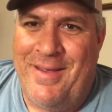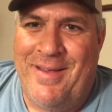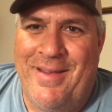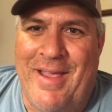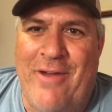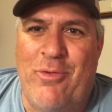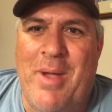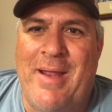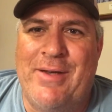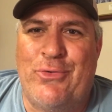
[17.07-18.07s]
Hey
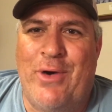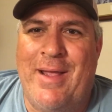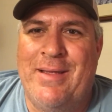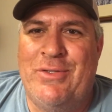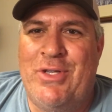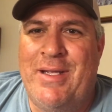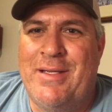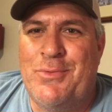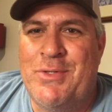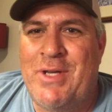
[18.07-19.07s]
everybody, it's Ryan
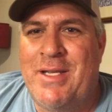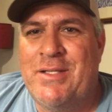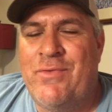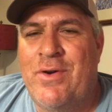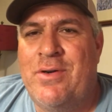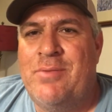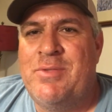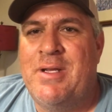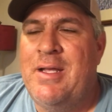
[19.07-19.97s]
Jenkins with Jenkins Farms.